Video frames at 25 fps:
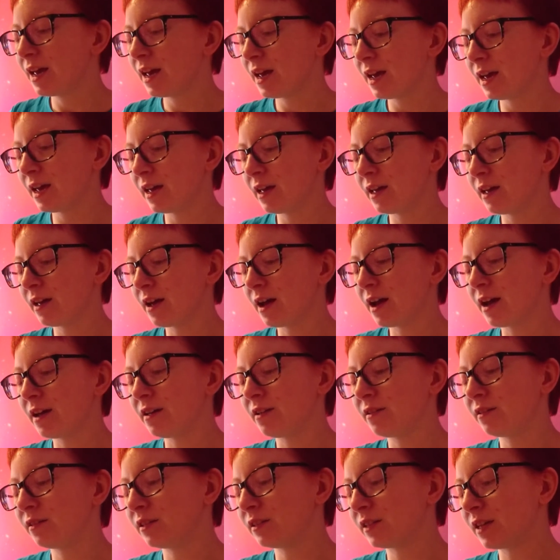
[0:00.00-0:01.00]

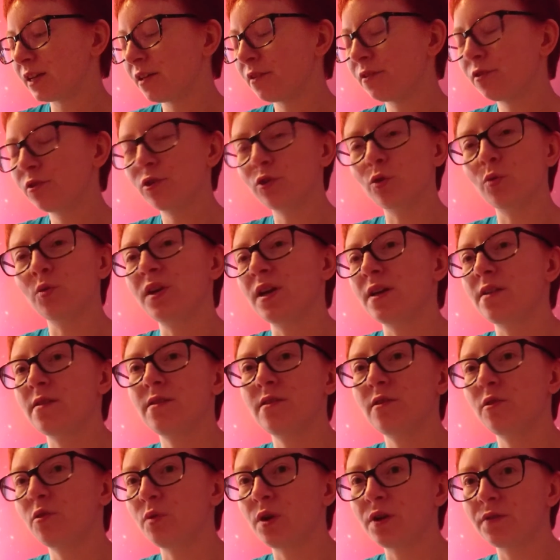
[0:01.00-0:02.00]
I decided to go against
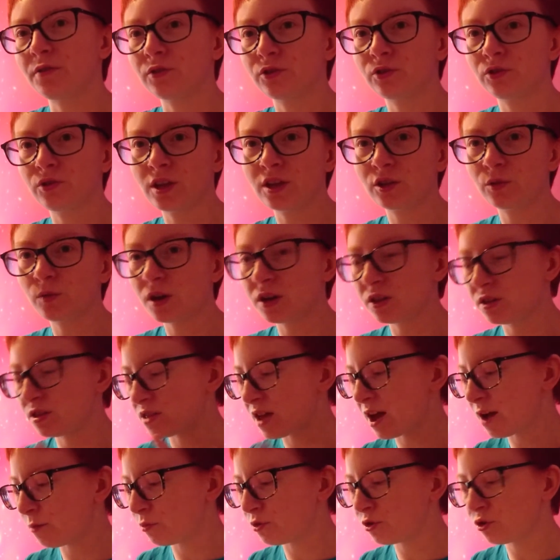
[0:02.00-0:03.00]
it or whatever, so that's why
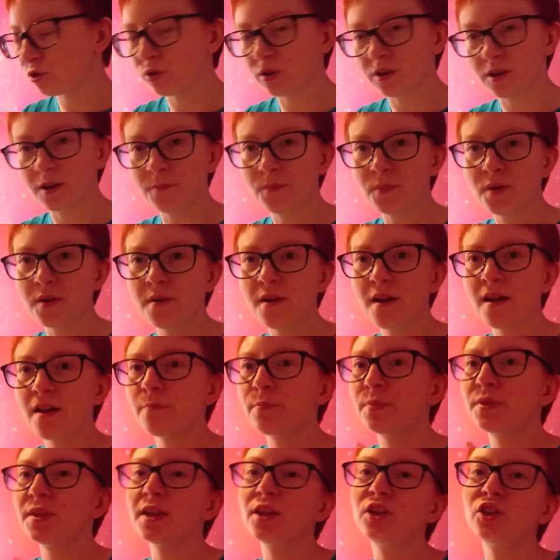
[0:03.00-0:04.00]
that one's not in it. But
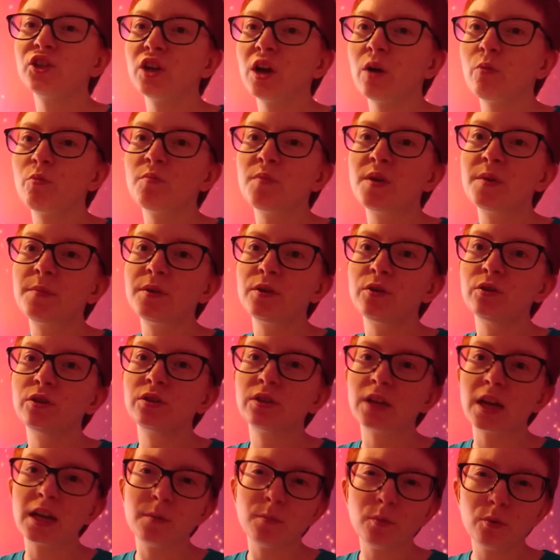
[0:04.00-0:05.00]
potentially I would maybe
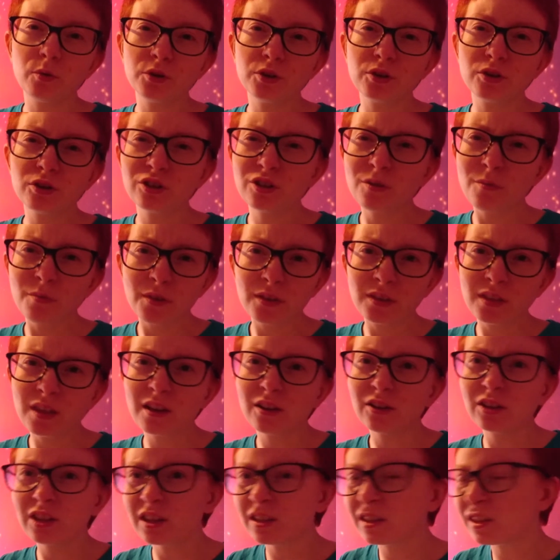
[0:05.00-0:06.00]
sideboard it or something like that, because